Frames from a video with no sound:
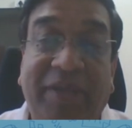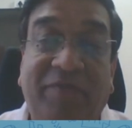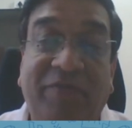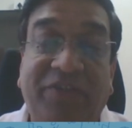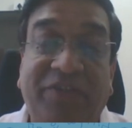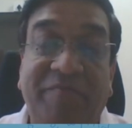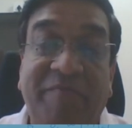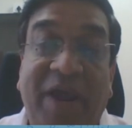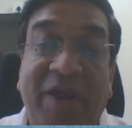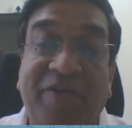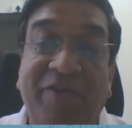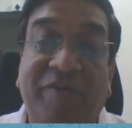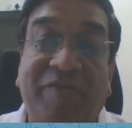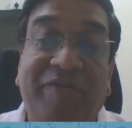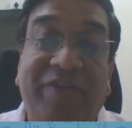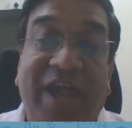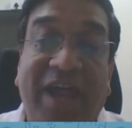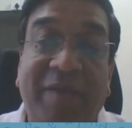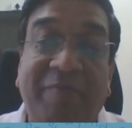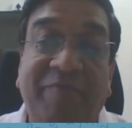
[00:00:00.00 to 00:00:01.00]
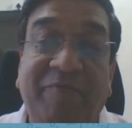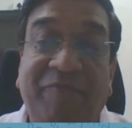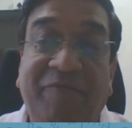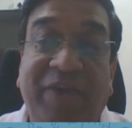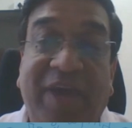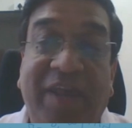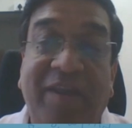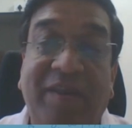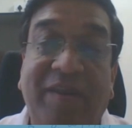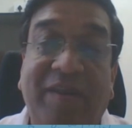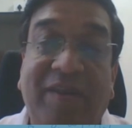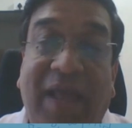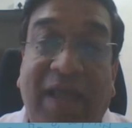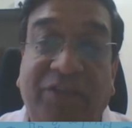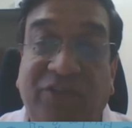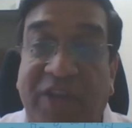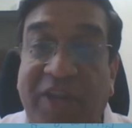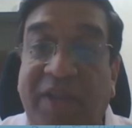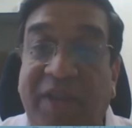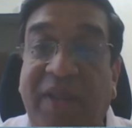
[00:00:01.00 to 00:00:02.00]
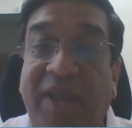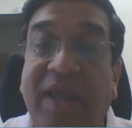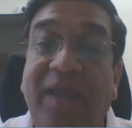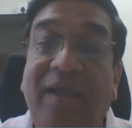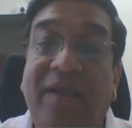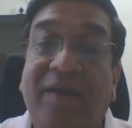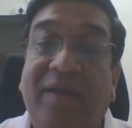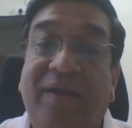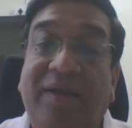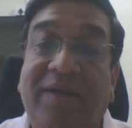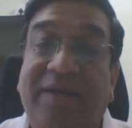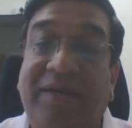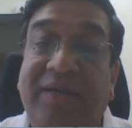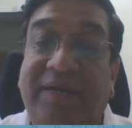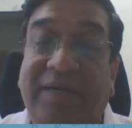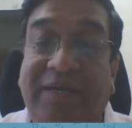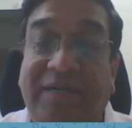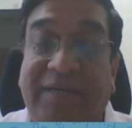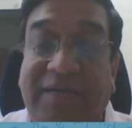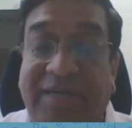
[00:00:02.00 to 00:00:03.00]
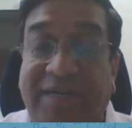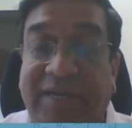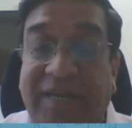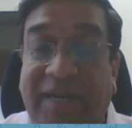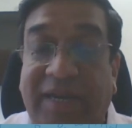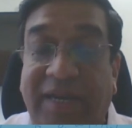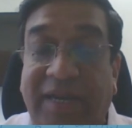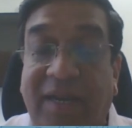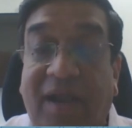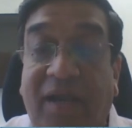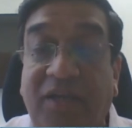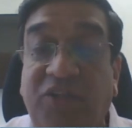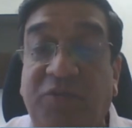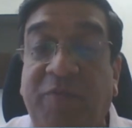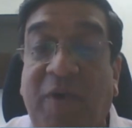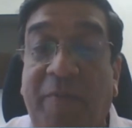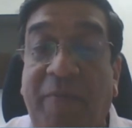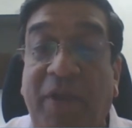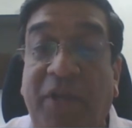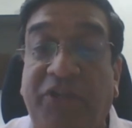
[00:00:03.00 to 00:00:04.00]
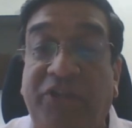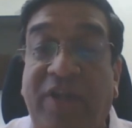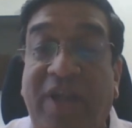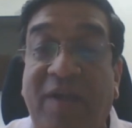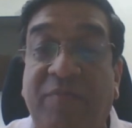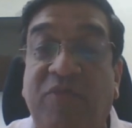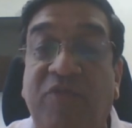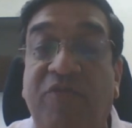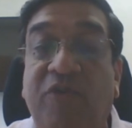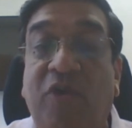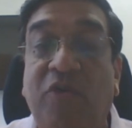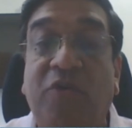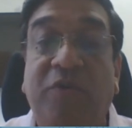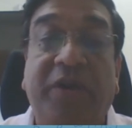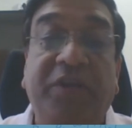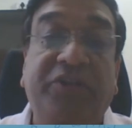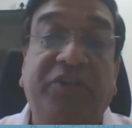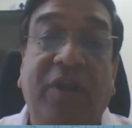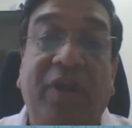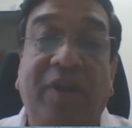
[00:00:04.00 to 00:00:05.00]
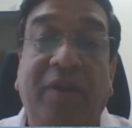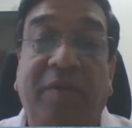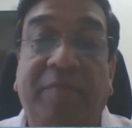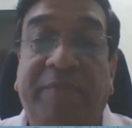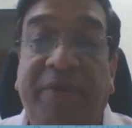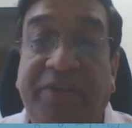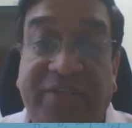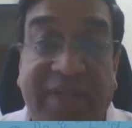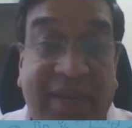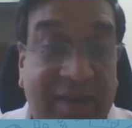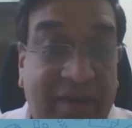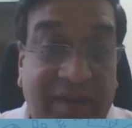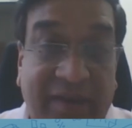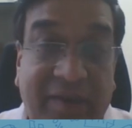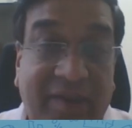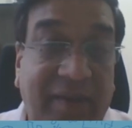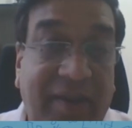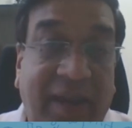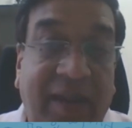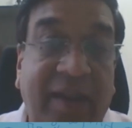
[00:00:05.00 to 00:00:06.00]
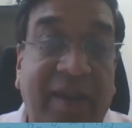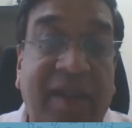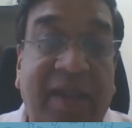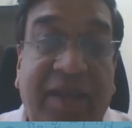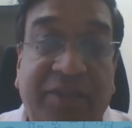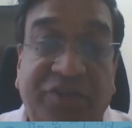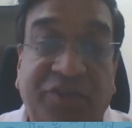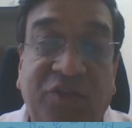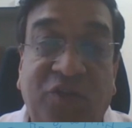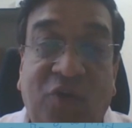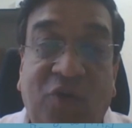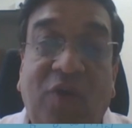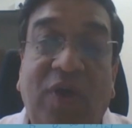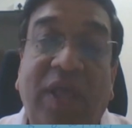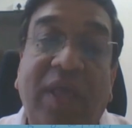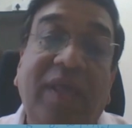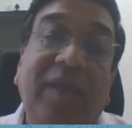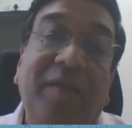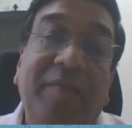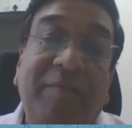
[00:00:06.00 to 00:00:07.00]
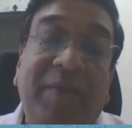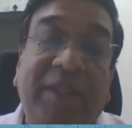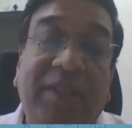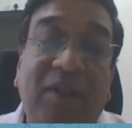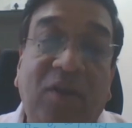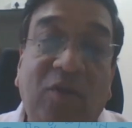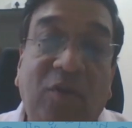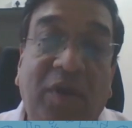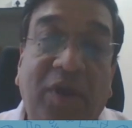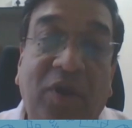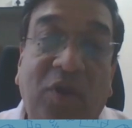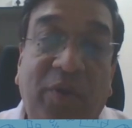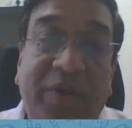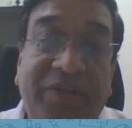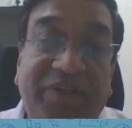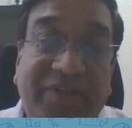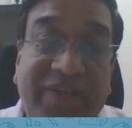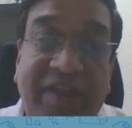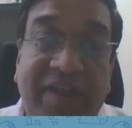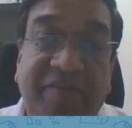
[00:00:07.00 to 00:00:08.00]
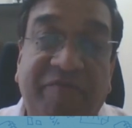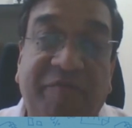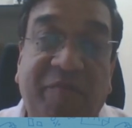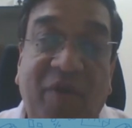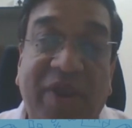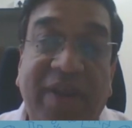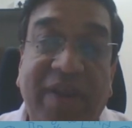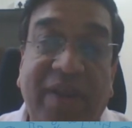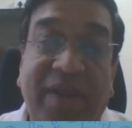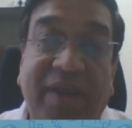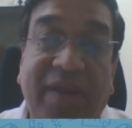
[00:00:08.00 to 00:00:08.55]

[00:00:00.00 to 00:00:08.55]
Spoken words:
was a matter of time when actually a large population had moved on to digital piece. And India, as you know, being the lowest tariff point,